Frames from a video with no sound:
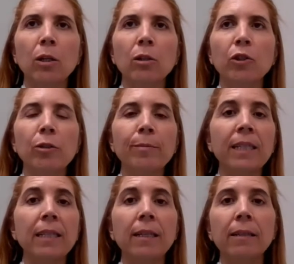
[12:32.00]

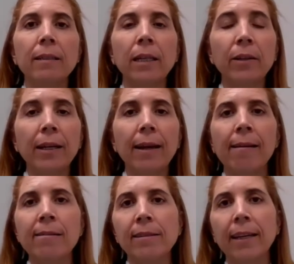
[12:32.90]
Germany, in
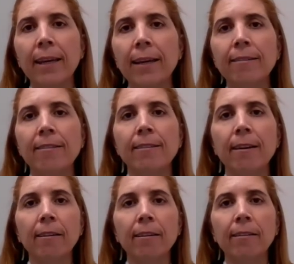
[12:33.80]
Netherlands, the cases
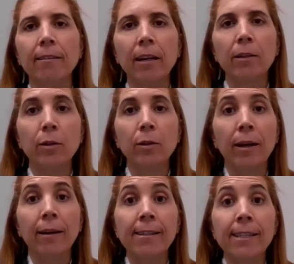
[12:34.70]
are
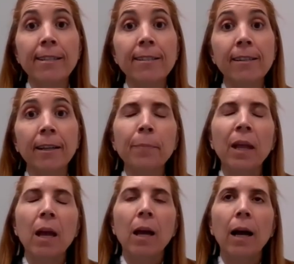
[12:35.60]
increasing.
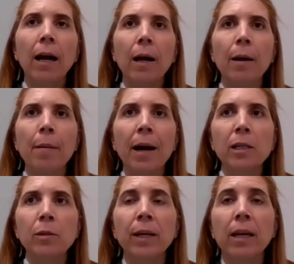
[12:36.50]

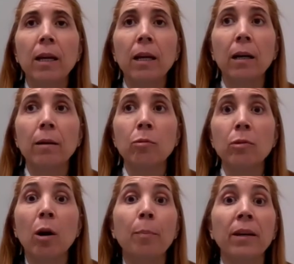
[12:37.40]
As we
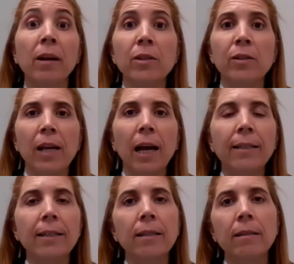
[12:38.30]
reopen our
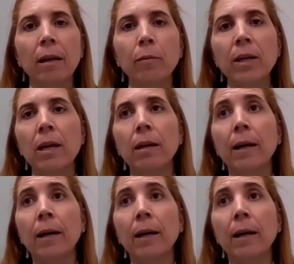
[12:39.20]
societies and we,